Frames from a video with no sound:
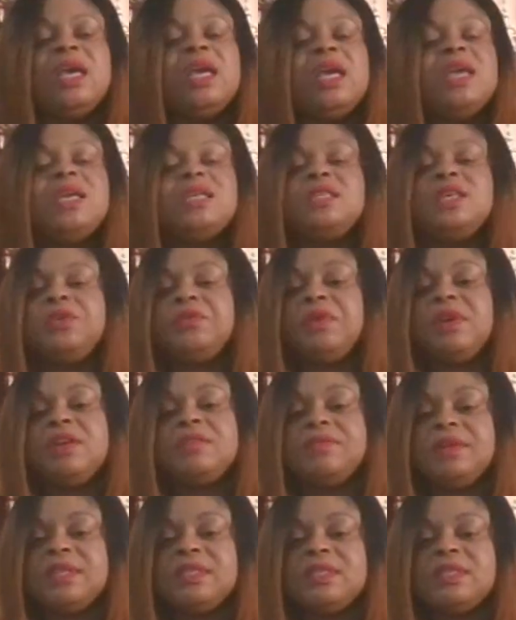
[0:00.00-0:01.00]
Is
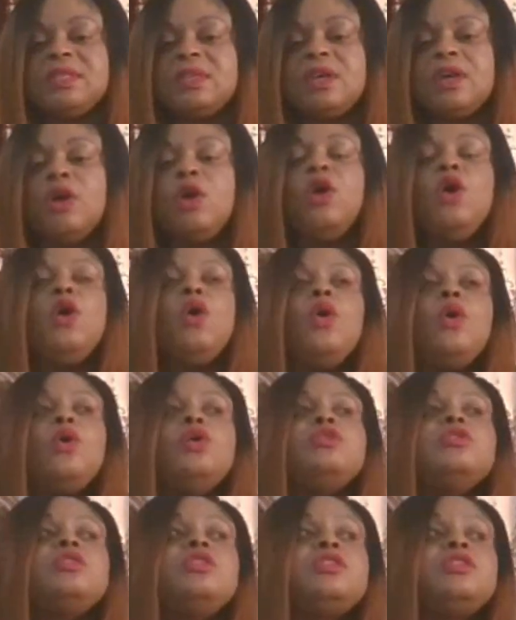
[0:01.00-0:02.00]
irrelevant. Or
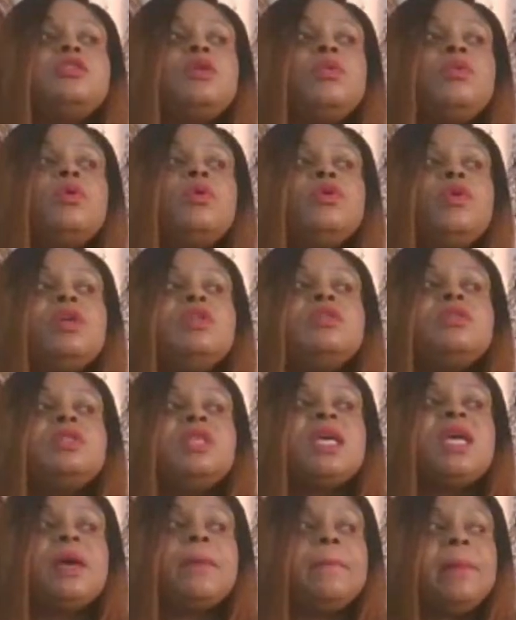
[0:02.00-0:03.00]
you see someone going to
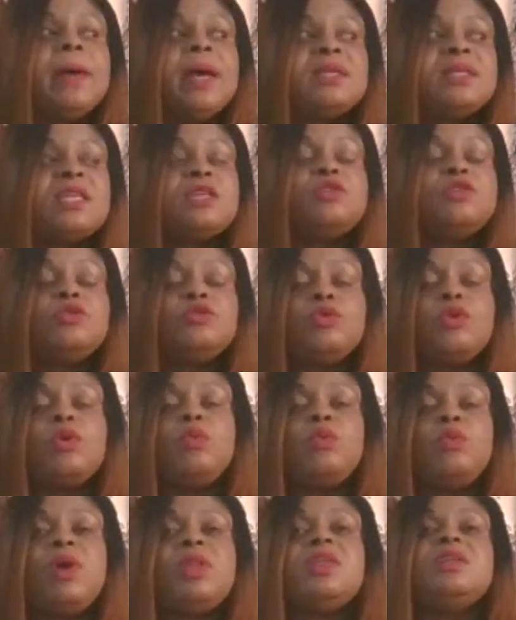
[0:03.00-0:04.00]
take a bath and you know
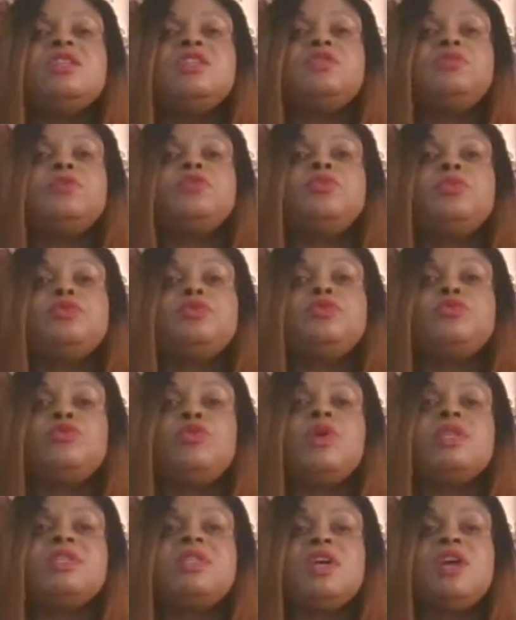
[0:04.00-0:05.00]
aware that this person wants to go
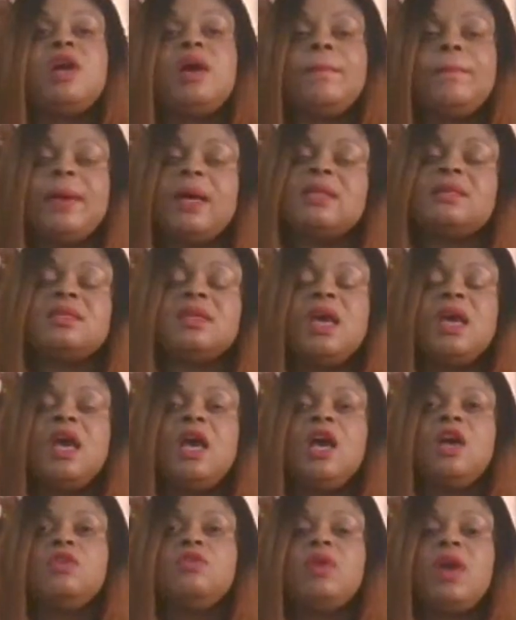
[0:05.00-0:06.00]
and take a bath,
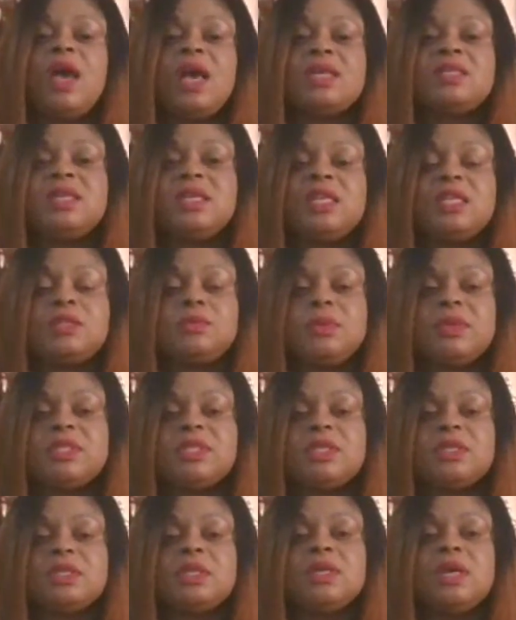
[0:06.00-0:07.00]
you're asking this
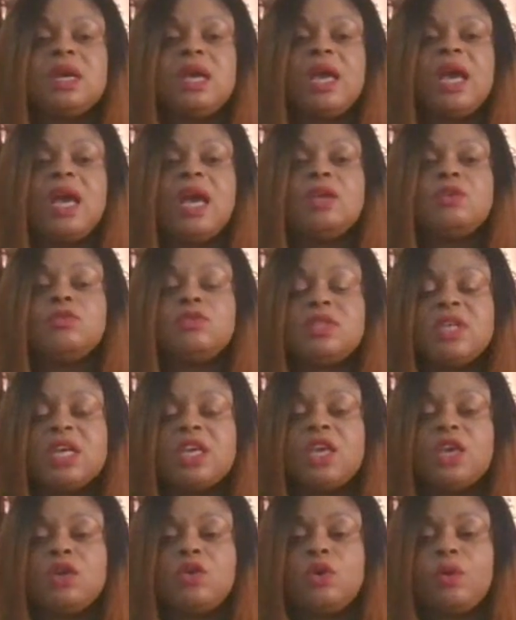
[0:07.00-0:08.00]
person, are you
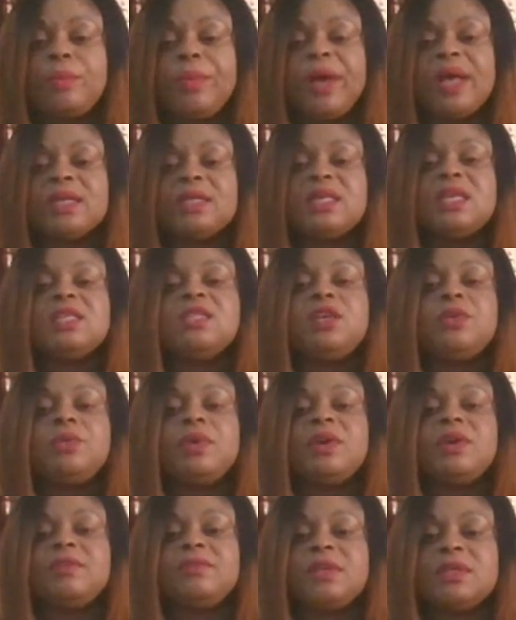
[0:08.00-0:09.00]
taking your bath? Is
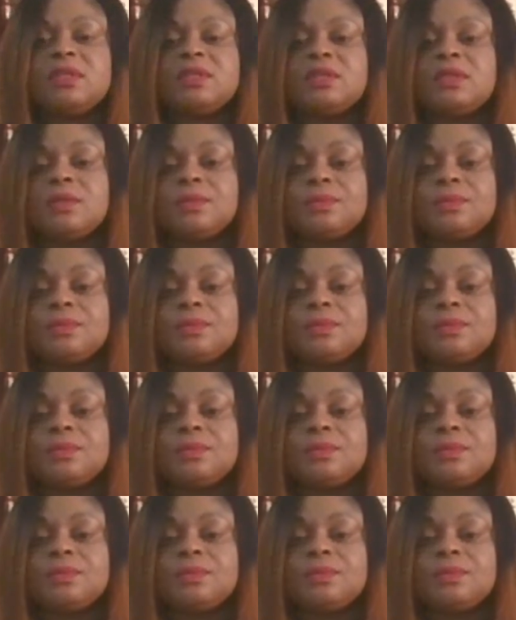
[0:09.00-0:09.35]
irrelevant.